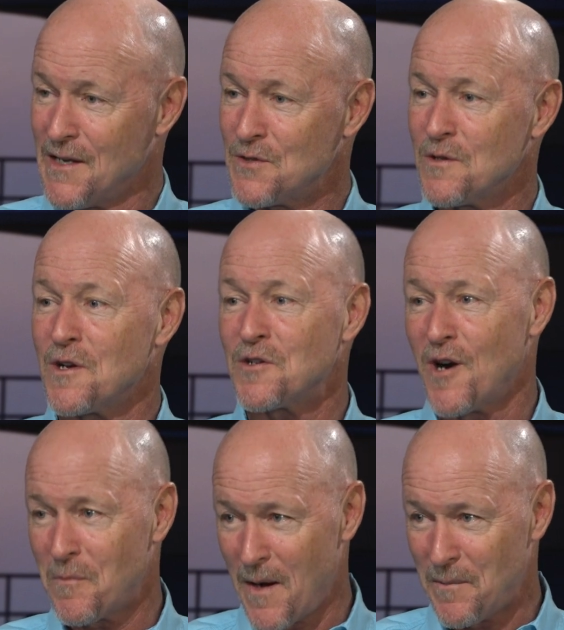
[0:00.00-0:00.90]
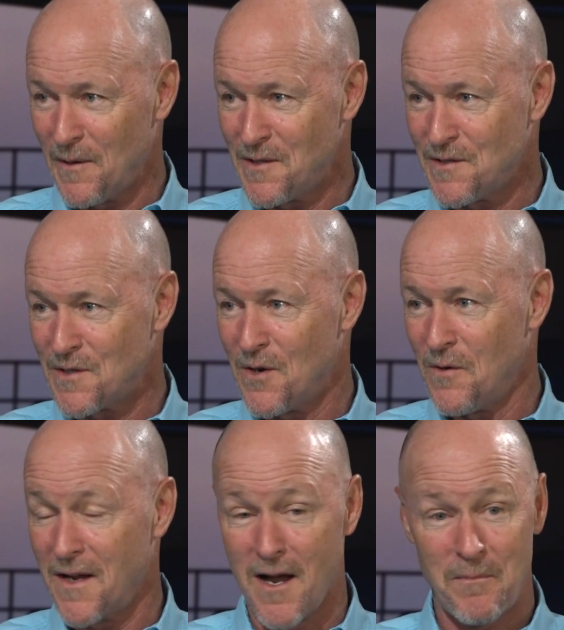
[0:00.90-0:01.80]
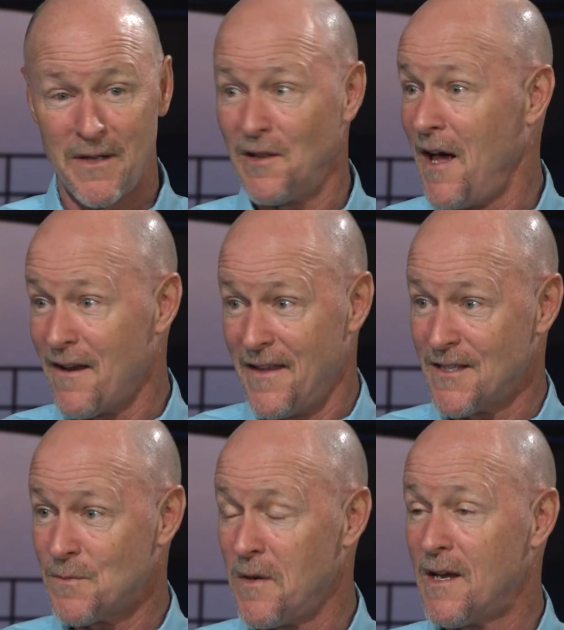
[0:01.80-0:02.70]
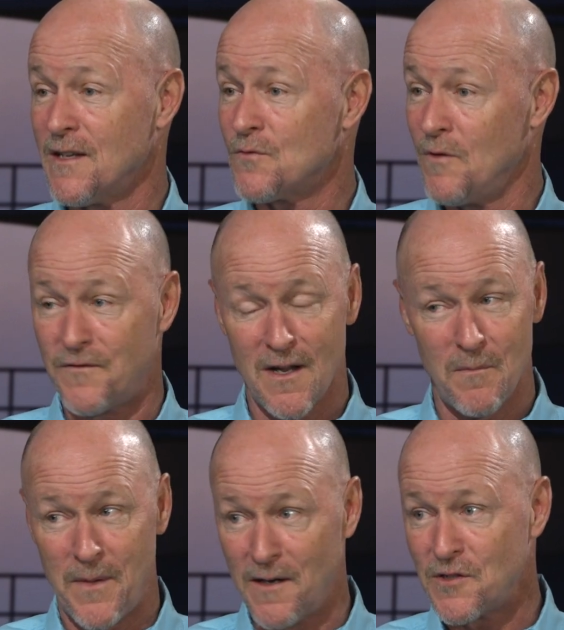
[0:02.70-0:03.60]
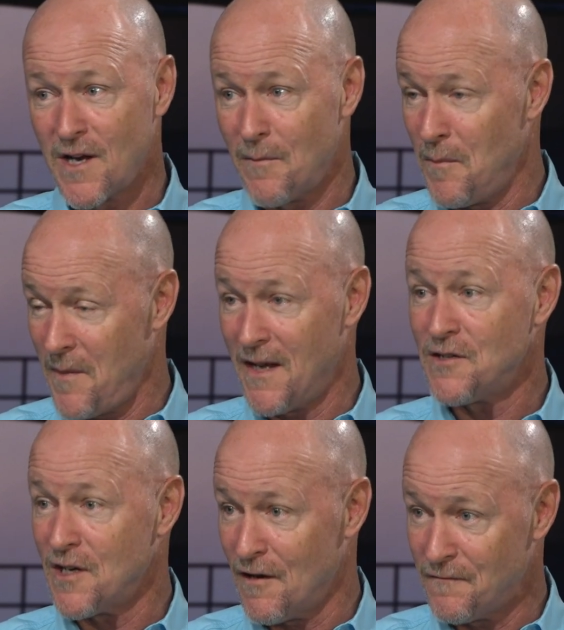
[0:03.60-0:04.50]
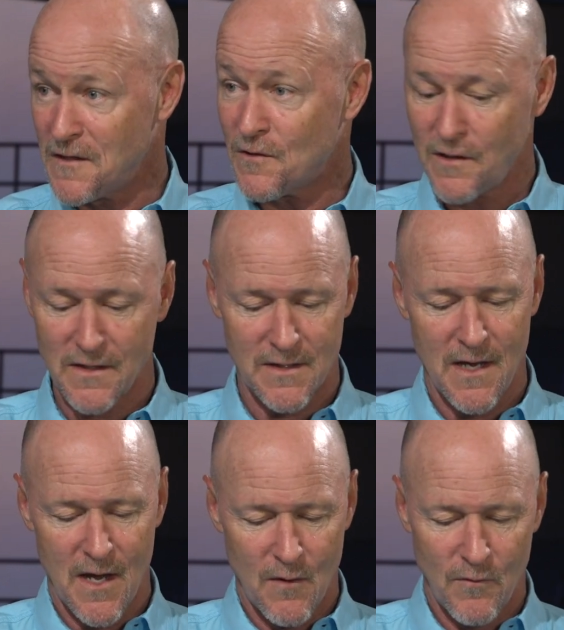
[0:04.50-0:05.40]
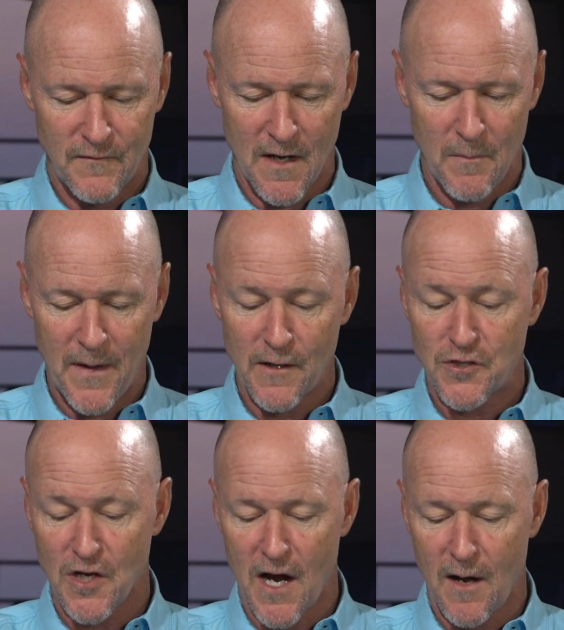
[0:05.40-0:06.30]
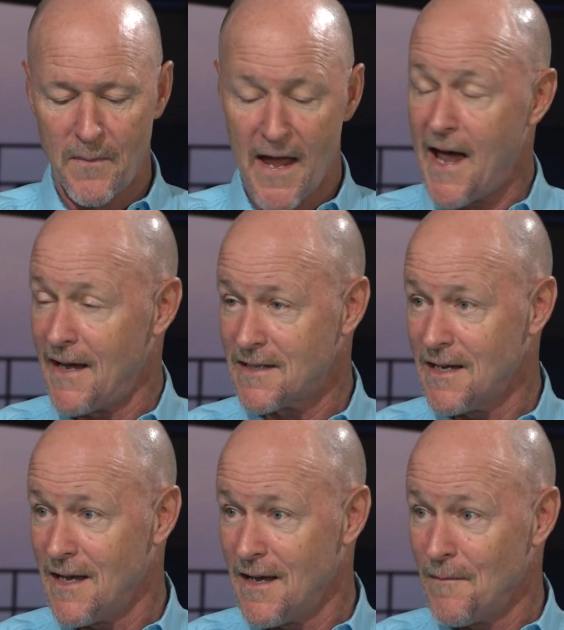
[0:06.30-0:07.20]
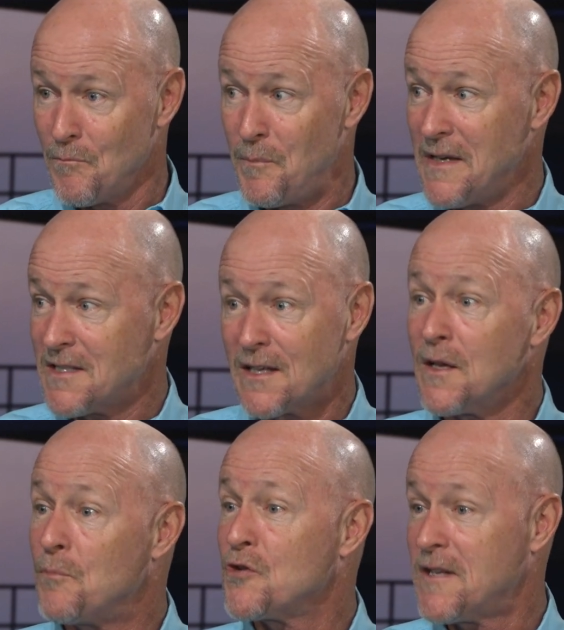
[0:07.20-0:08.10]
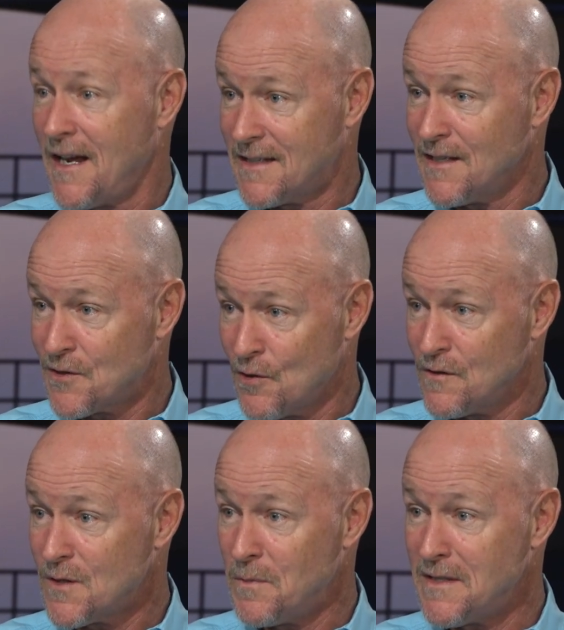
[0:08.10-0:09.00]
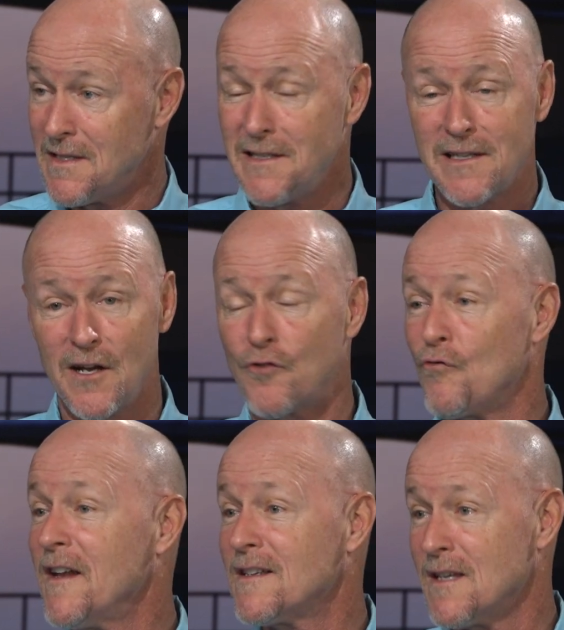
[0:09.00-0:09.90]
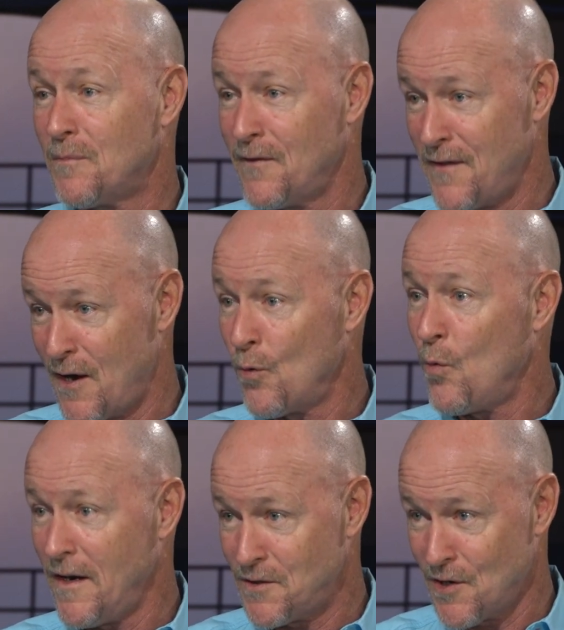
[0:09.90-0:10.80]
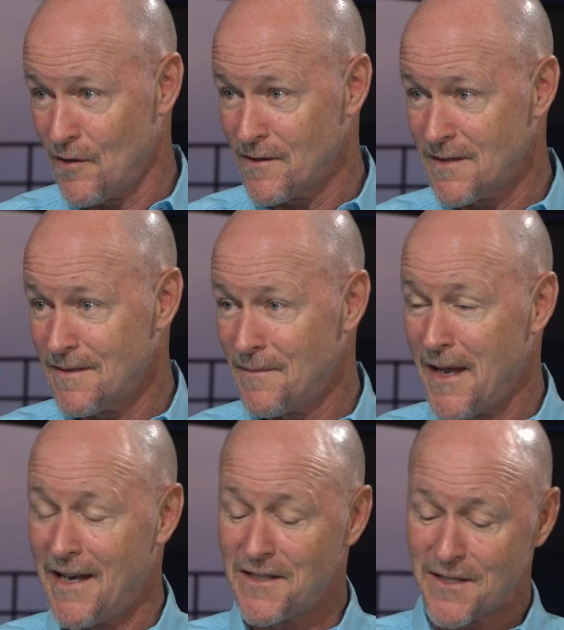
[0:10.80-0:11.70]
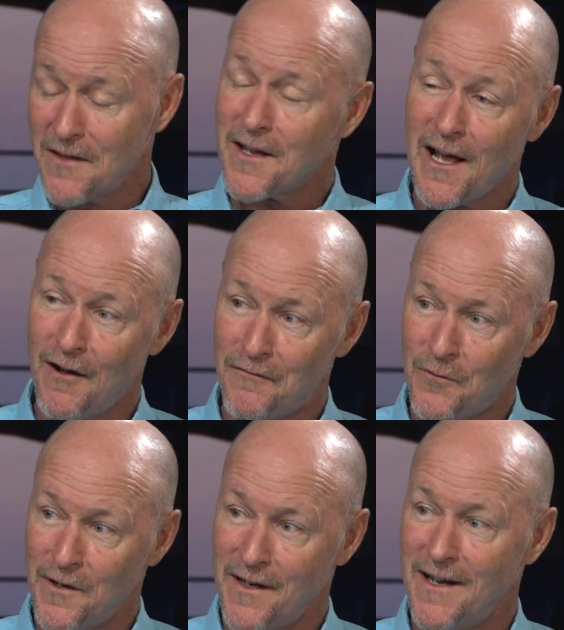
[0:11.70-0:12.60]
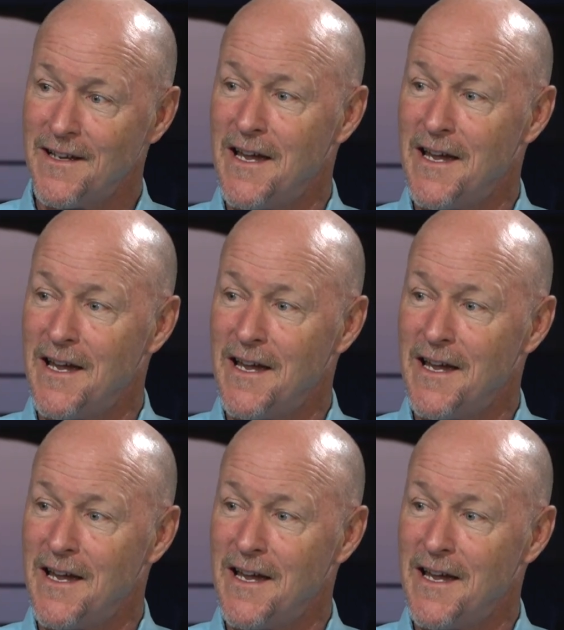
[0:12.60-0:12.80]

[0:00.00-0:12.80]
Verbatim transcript: So as our shark populations are going up, and a lot of that's because we've done a better job at managing our fisheries, we've done a better job at basically protecting certain species, and a great example of that are white sharks. And in Southern California,